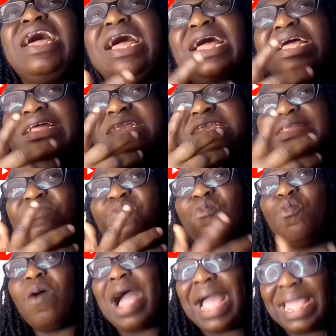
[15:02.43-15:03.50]
and
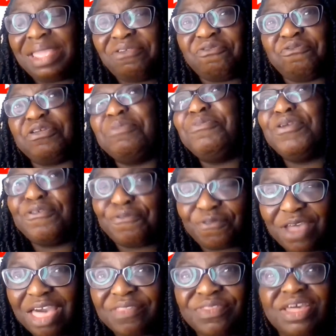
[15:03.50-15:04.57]
Y from your
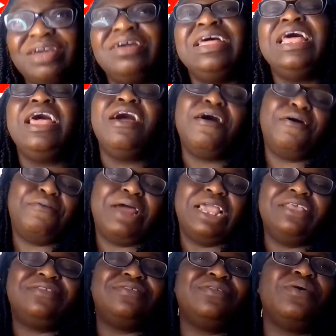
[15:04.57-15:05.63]
father, all
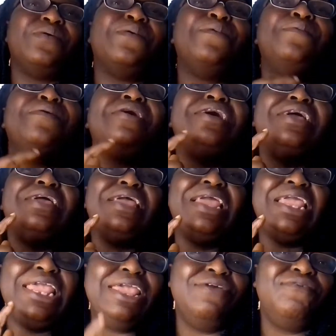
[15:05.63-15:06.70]
right? So
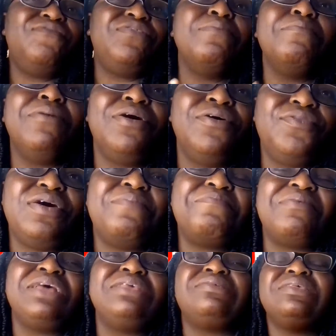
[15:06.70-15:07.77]
if the mother
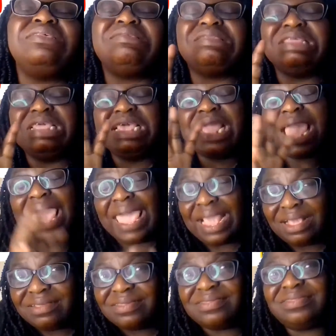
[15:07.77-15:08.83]
passes the
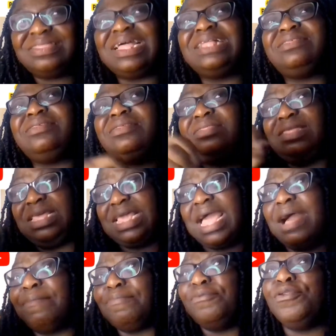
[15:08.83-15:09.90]
X, that is the
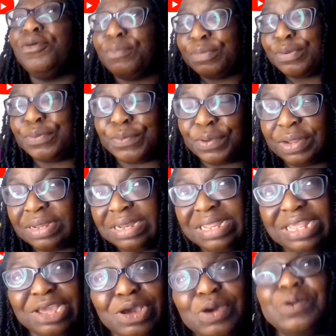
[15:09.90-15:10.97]
abnormal one
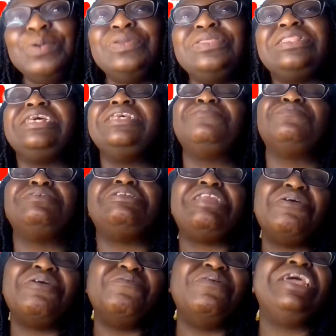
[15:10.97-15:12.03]
in quotes, let's put it
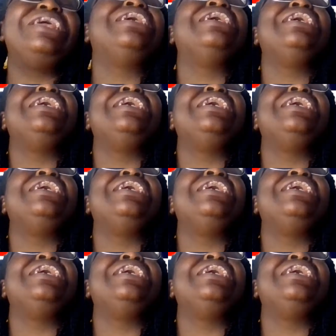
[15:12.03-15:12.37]
that way,